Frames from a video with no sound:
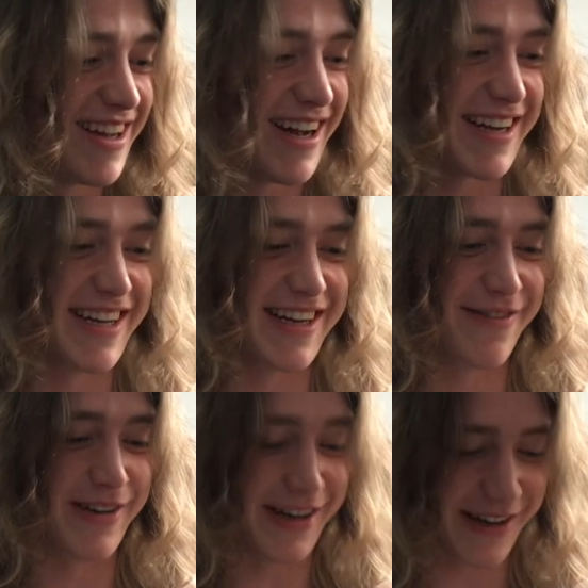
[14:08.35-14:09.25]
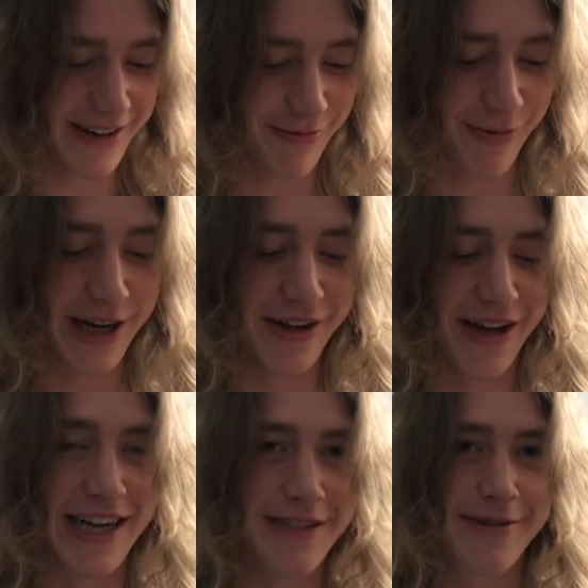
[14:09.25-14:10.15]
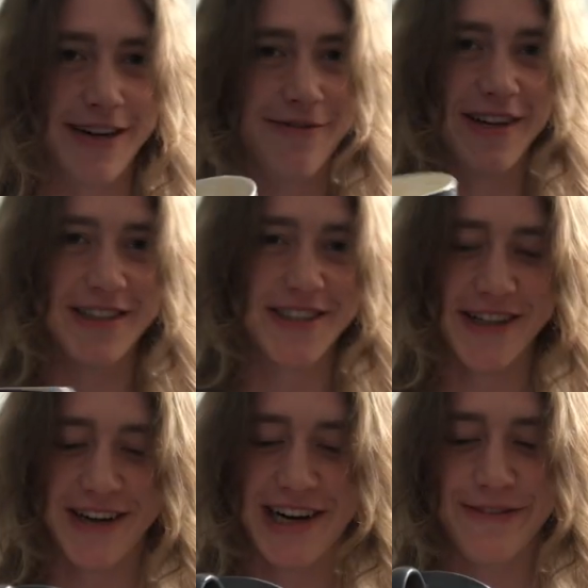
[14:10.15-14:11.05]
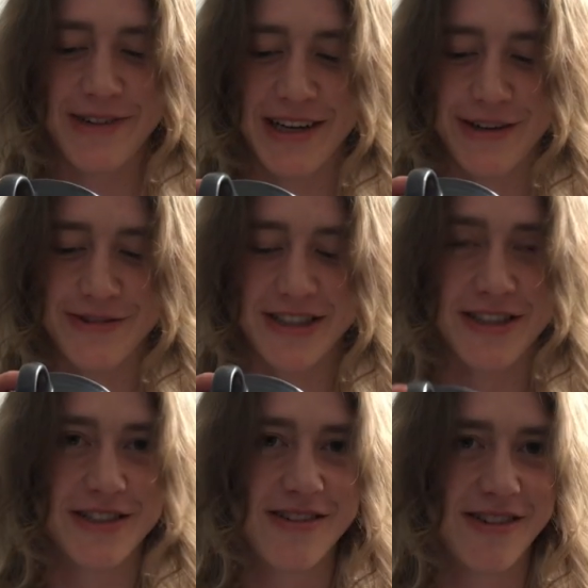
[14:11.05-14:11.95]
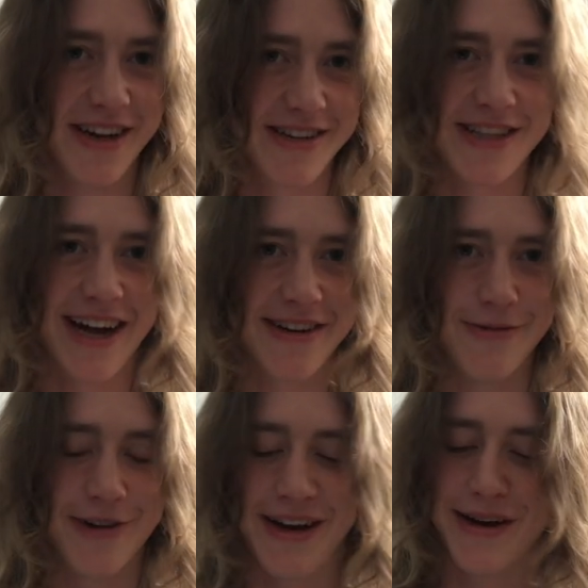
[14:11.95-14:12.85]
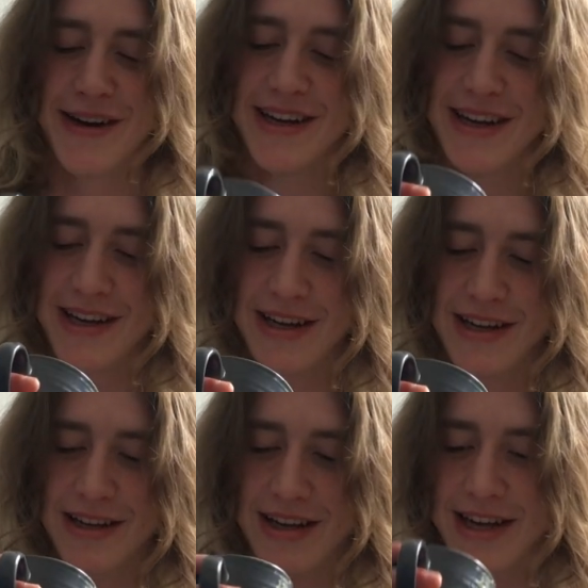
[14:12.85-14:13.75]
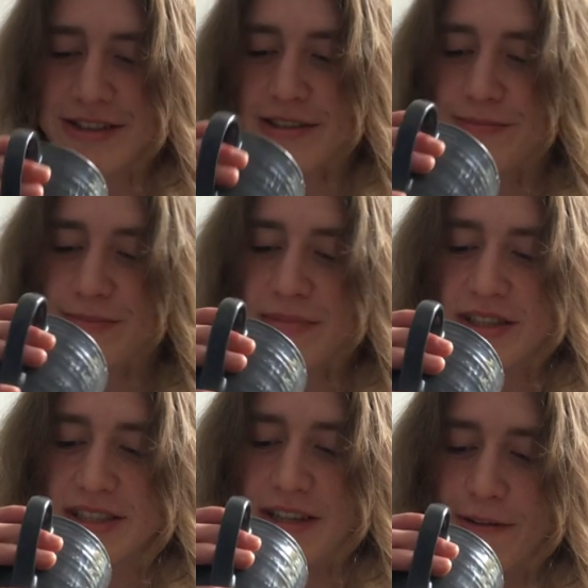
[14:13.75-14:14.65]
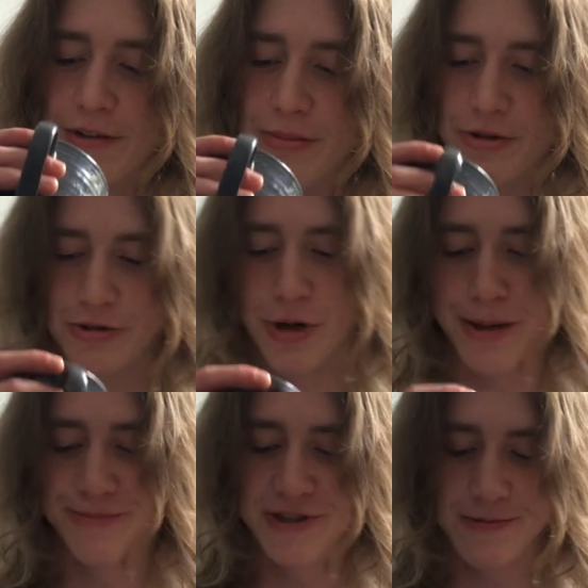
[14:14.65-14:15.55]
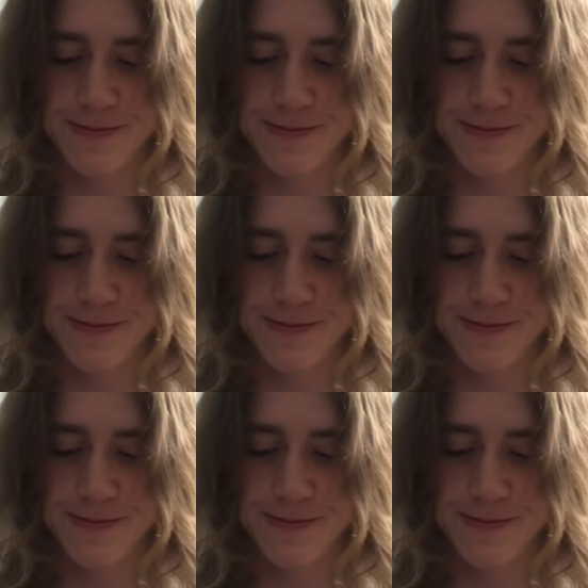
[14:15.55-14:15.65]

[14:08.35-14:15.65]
I didn't even realize we had finished the coffee. I was just, like, chatting away. Actually, still a few more drops.